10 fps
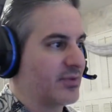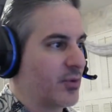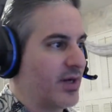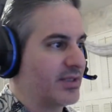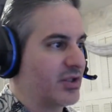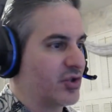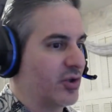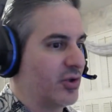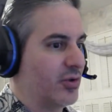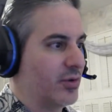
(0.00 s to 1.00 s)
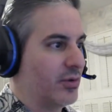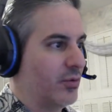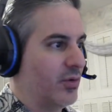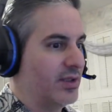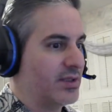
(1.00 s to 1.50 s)
Twice it snowed.
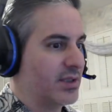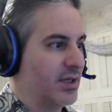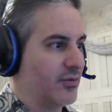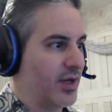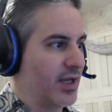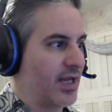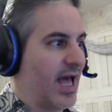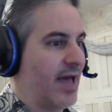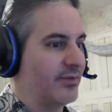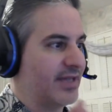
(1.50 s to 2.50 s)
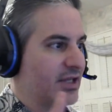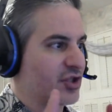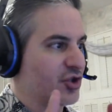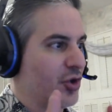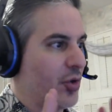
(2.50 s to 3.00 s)
Once it rained. I would take
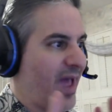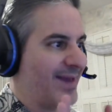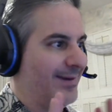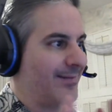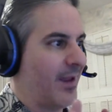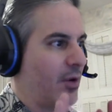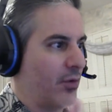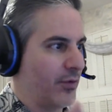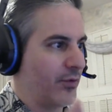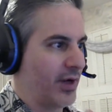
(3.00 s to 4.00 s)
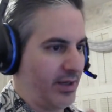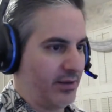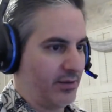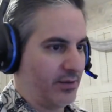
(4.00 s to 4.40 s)
snow any day over rain.